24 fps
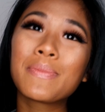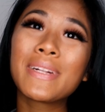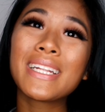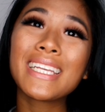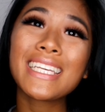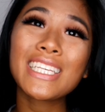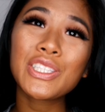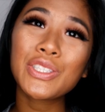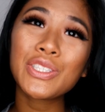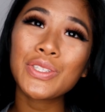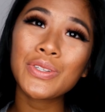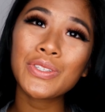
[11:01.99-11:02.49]

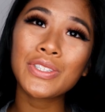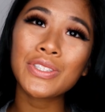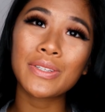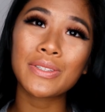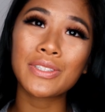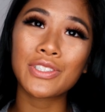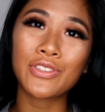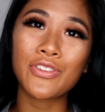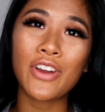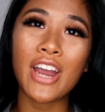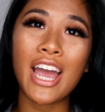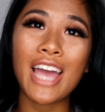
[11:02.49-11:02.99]
please do
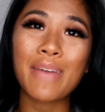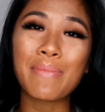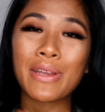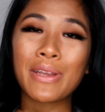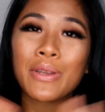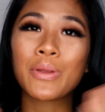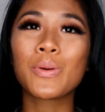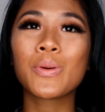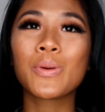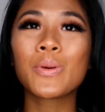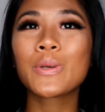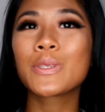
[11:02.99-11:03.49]
subscribe,
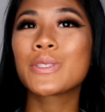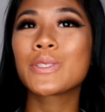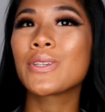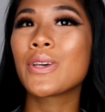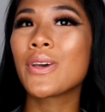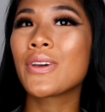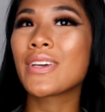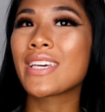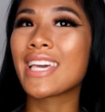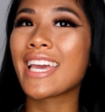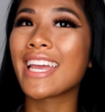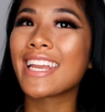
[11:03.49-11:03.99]
and
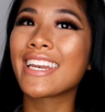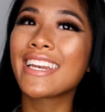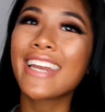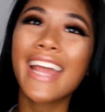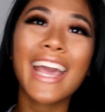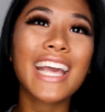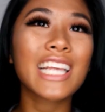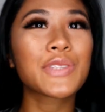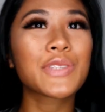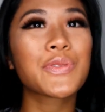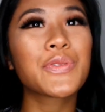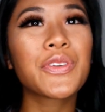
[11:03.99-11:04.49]
also
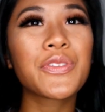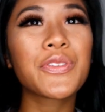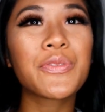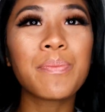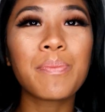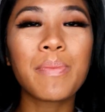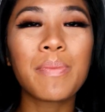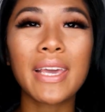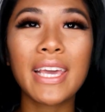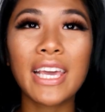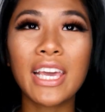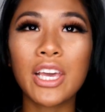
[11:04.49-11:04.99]
connect with
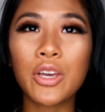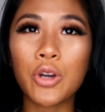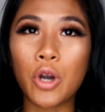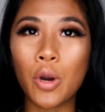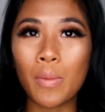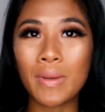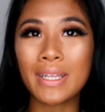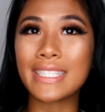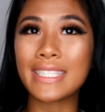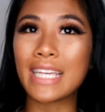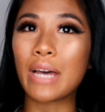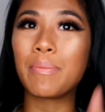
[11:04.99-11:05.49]
me,
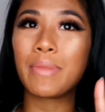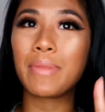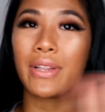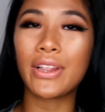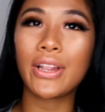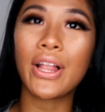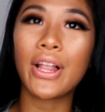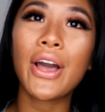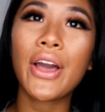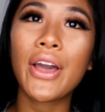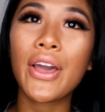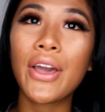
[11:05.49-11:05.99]
comment down
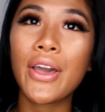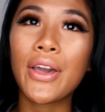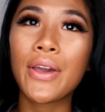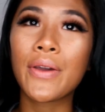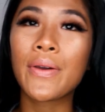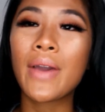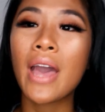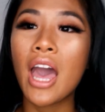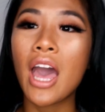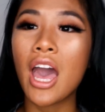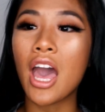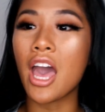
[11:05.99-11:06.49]
below,
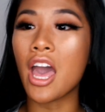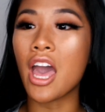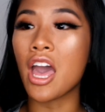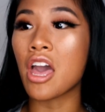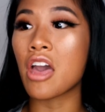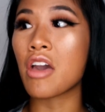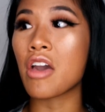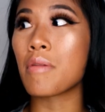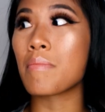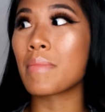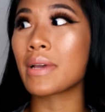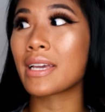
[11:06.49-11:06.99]

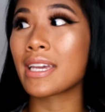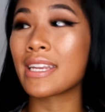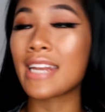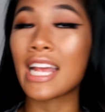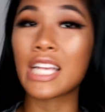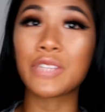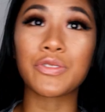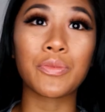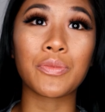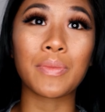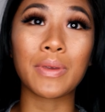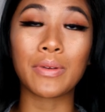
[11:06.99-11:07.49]

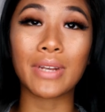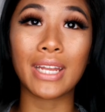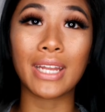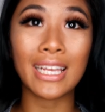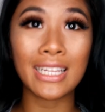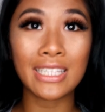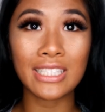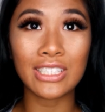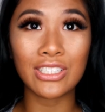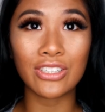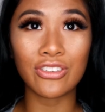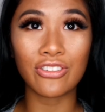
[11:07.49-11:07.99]
connect with me on
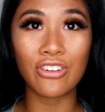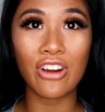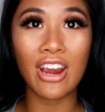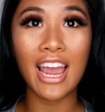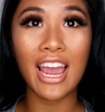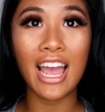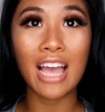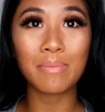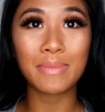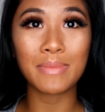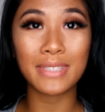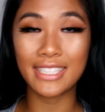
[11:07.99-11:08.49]

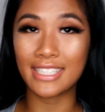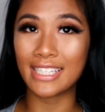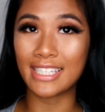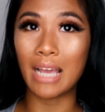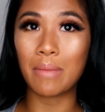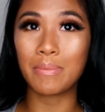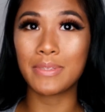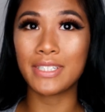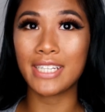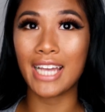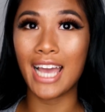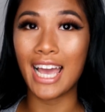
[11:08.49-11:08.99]
Instagram,
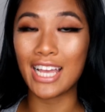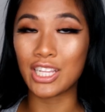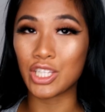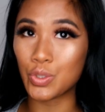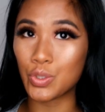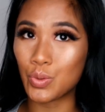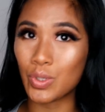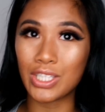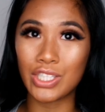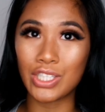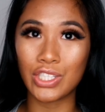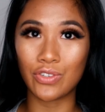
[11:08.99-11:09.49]
Snapchat, and
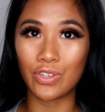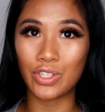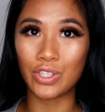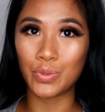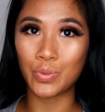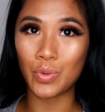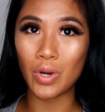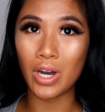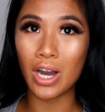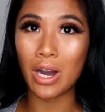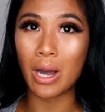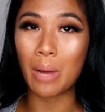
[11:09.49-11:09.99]
Twitter
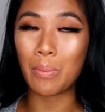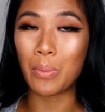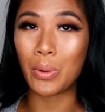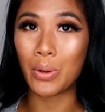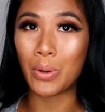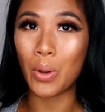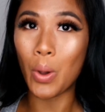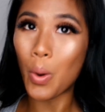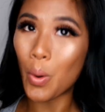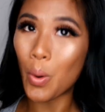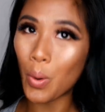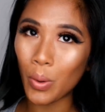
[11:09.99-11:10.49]
as well. I'm on
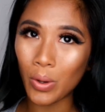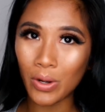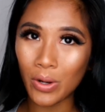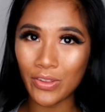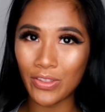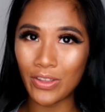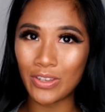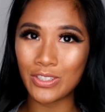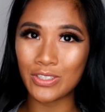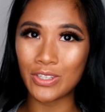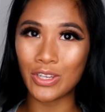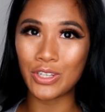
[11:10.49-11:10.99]
all of
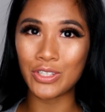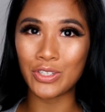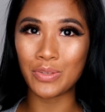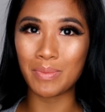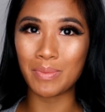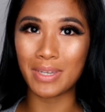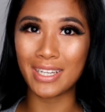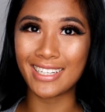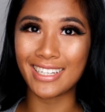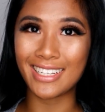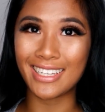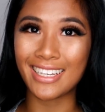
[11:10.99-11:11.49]
those social
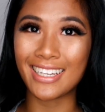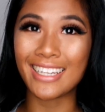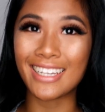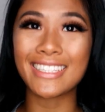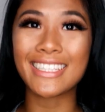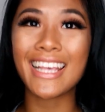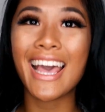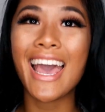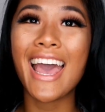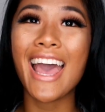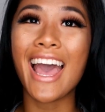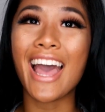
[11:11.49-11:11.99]

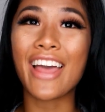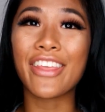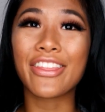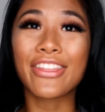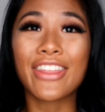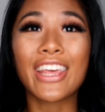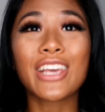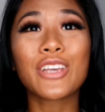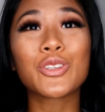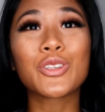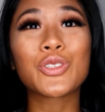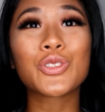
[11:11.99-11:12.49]
medias. And
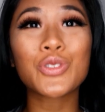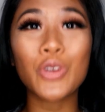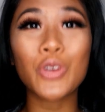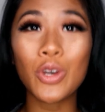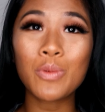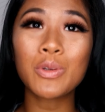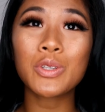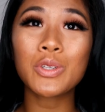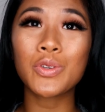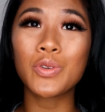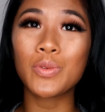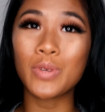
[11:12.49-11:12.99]
thank you so
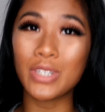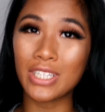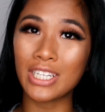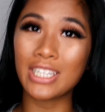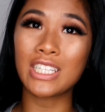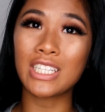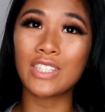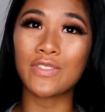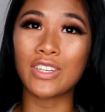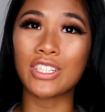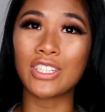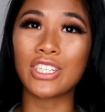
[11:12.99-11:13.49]
much for watching
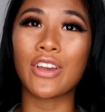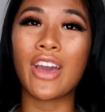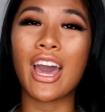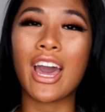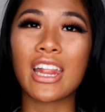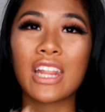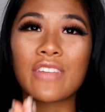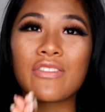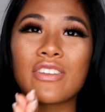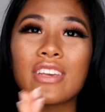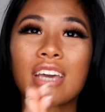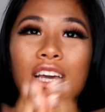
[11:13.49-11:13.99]
this video.
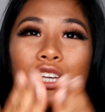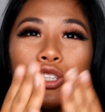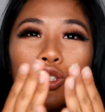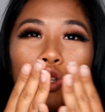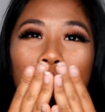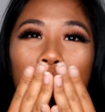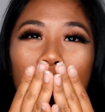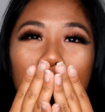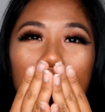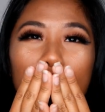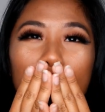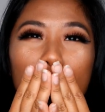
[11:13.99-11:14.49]
I love you guys so
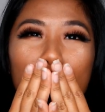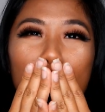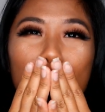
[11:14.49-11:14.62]
much.